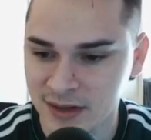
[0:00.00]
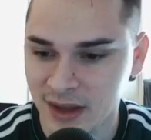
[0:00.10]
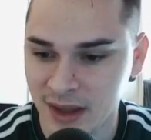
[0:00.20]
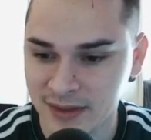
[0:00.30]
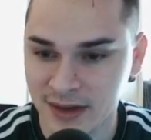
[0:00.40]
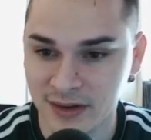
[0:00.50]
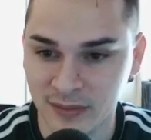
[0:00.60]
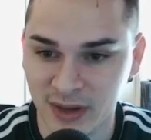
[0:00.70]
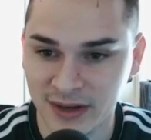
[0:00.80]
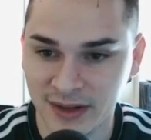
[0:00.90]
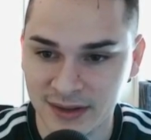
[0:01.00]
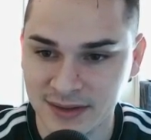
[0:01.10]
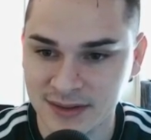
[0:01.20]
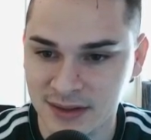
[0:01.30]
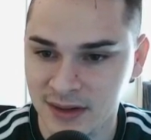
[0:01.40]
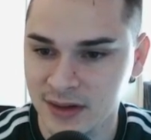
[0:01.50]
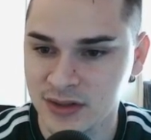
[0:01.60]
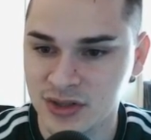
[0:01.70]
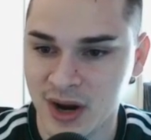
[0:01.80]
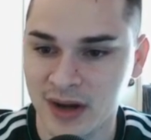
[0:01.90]
and then your minions.
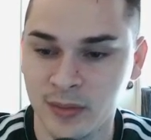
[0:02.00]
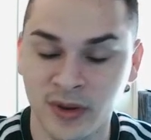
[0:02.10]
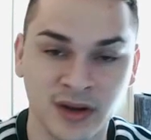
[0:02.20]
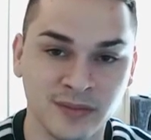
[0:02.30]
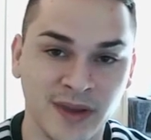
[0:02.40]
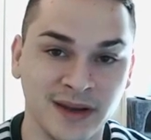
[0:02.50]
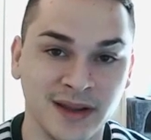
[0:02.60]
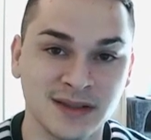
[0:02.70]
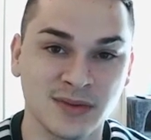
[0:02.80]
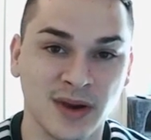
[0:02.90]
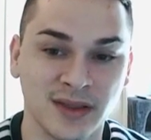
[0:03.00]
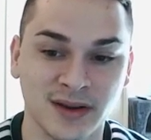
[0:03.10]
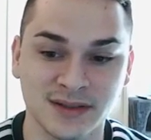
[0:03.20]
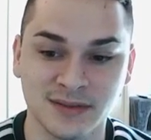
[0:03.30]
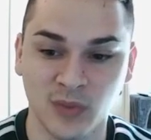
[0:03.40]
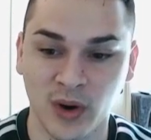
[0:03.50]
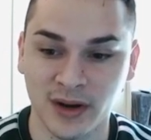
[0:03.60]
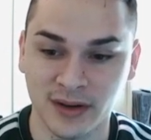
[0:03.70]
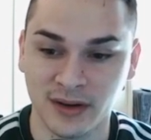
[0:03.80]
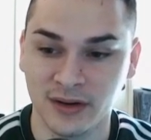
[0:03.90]
Try to put your minions where there's more
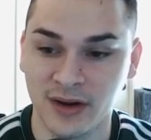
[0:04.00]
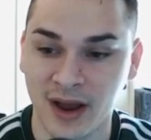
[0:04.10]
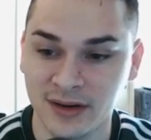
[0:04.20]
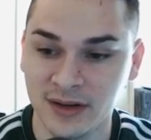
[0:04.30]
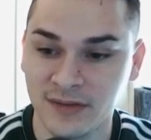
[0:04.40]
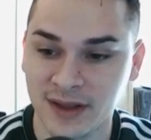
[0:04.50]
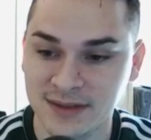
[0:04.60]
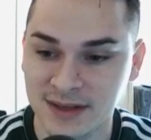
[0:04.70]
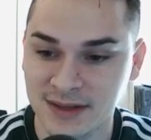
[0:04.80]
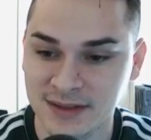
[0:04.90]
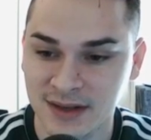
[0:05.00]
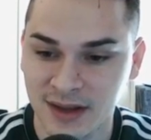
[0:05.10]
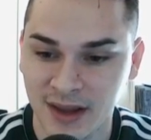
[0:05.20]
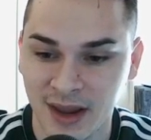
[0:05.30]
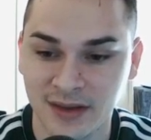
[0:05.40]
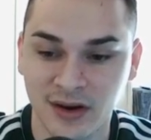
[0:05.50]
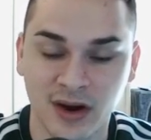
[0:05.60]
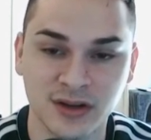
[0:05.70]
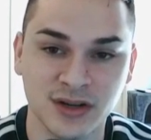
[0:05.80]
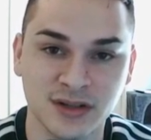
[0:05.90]
ground defenses and your
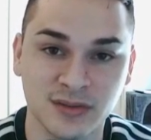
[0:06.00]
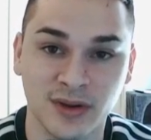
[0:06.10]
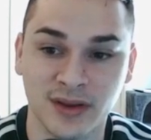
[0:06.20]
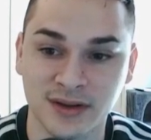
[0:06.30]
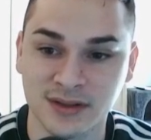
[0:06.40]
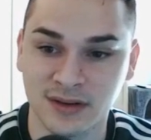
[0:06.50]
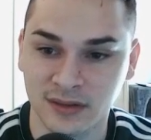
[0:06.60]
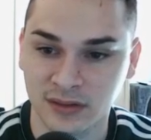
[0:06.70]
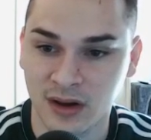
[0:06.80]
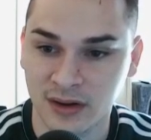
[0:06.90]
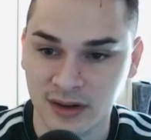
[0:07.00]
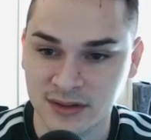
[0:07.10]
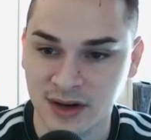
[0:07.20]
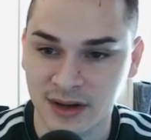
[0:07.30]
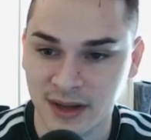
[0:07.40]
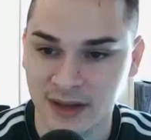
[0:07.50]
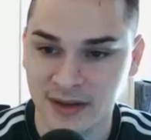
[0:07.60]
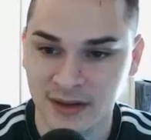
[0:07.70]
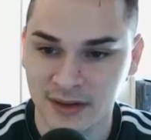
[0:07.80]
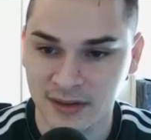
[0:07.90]
archers where there's longer target
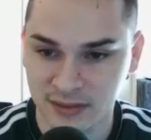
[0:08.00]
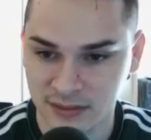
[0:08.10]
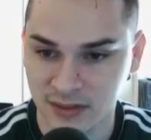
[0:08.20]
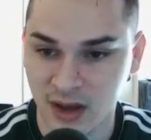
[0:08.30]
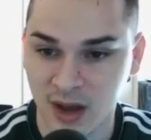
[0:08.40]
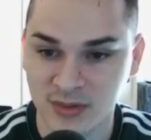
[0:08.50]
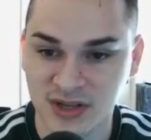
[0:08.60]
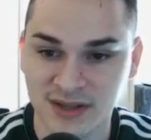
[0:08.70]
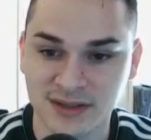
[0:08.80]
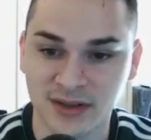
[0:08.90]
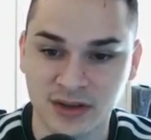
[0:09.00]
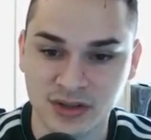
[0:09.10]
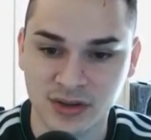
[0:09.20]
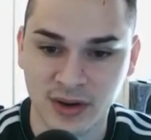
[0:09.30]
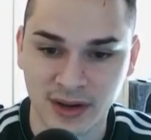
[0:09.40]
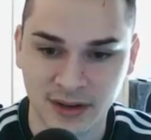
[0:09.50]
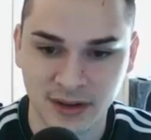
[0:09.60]
options to destroy.